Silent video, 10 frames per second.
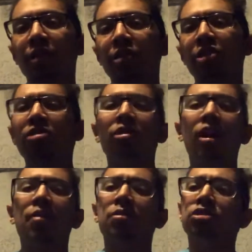Did you know how
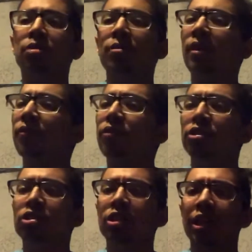I'm tripping on 4th of
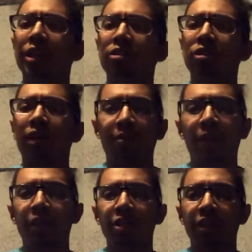July? So I
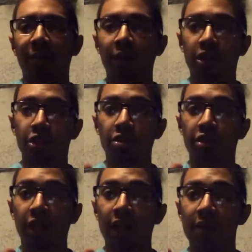mentioned I bought 2
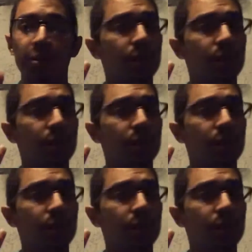tabs.